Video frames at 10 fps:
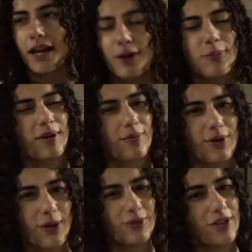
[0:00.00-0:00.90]
I know people
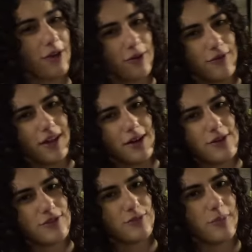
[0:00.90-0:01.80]
go with Dr.
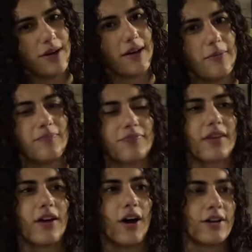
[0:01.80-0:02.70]
Vanos, but
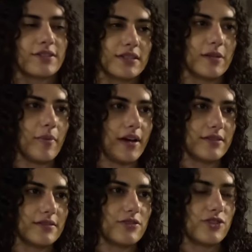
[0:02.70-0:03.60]
honestly the
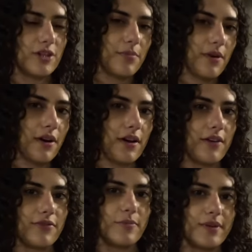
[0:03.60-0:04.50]
Bison's cheaper
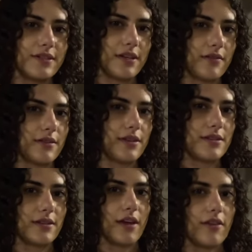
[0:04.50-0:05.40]
if you piece everything
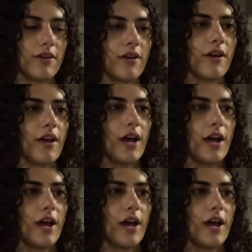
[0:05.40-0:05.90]
together.